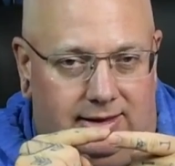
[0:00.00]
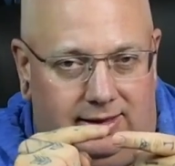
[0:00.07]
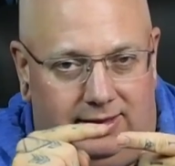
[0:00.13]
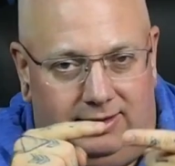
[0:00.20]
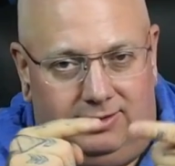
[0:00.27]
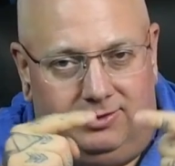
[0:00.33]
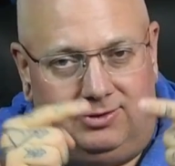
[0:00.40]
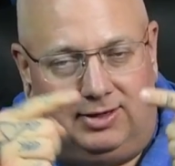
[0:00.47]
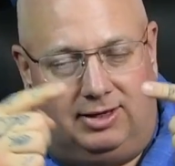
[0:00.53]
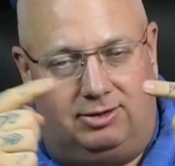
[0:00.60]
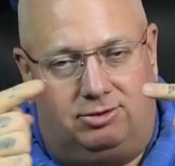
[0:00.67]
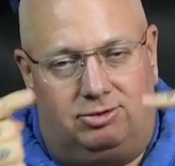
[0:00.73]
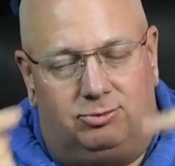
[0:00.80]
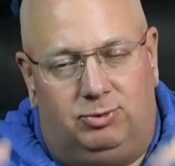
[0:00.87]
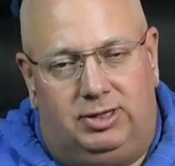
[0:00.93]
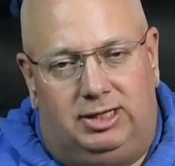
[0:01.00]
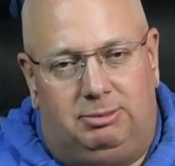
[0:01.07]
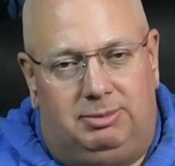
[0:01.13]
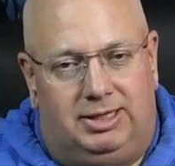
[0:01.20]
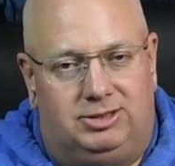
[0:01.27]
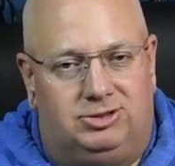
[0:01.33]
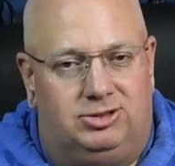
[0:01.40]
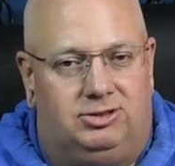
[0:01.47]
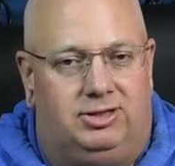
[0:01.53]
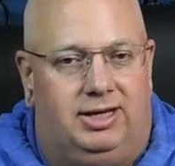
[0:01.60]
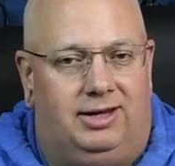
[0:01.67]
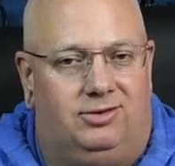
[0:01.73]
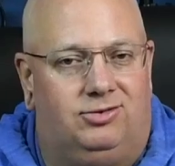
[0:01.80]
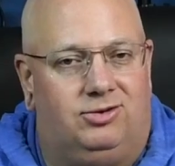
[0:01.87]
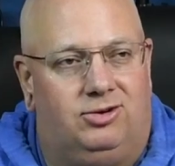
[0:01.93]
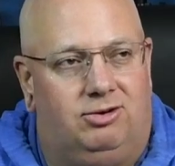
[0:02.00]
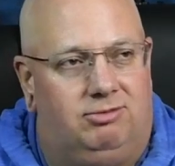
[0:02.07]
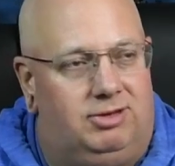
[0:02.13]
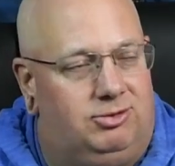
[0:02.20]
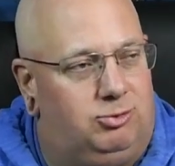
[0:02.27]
is a three-dimensional S-curve.